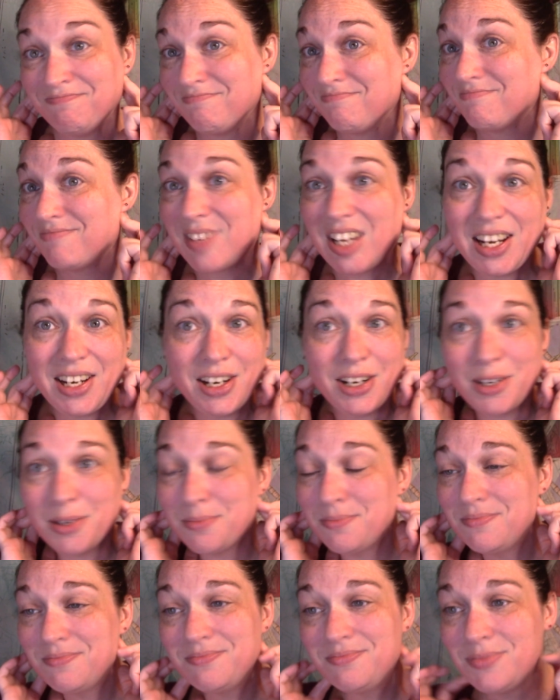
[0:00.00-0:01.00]
you know,
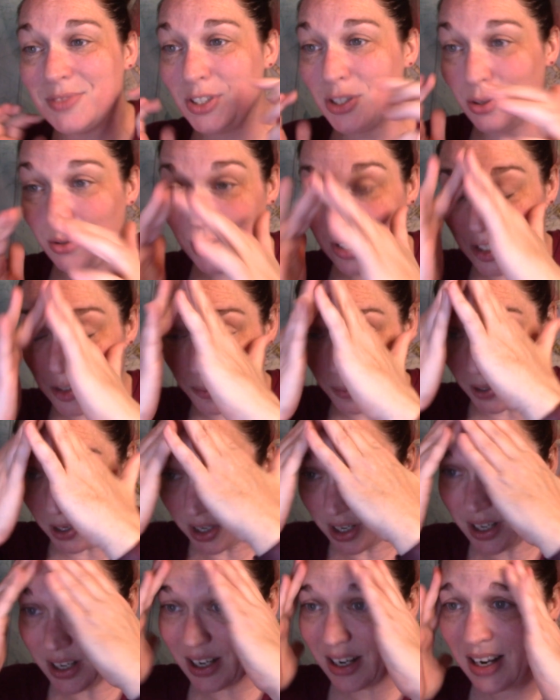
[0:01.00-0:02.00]
do this
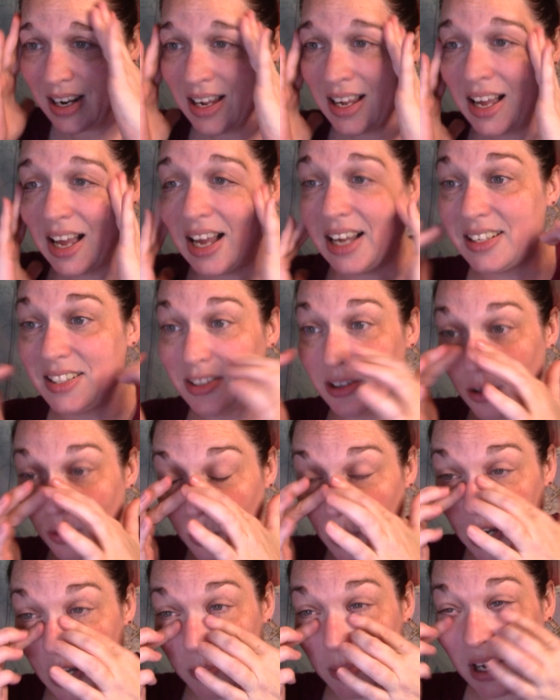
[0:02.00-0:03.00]
part. I still
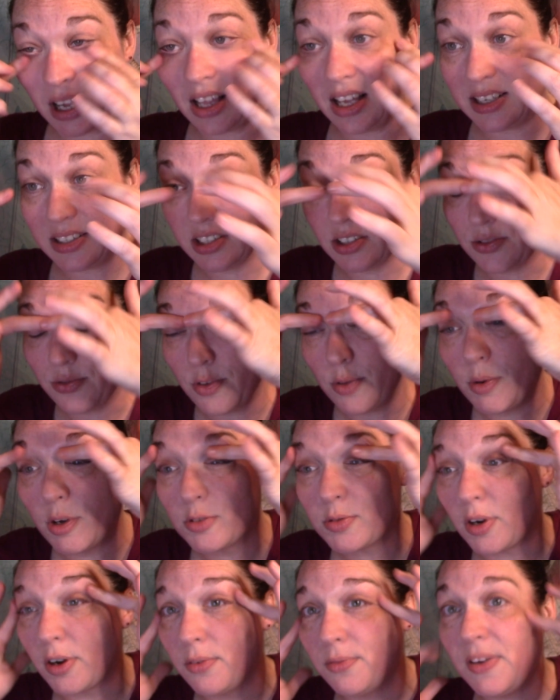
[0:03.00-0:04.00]
wear my glasses for the most
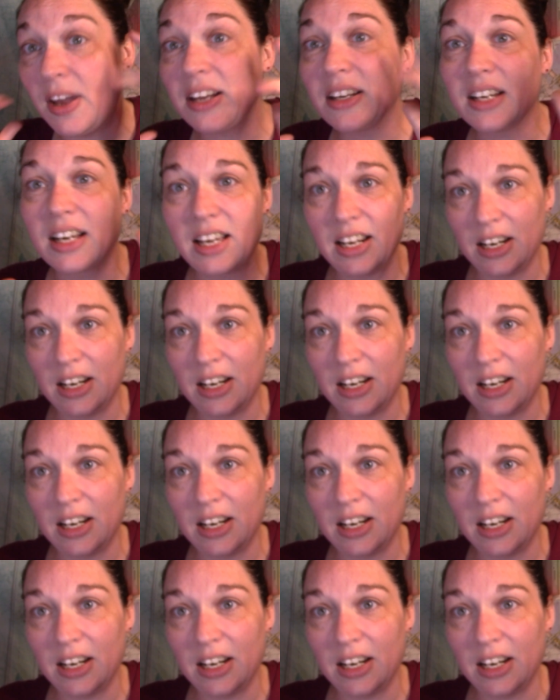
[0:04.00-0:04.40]
part. In fact, I got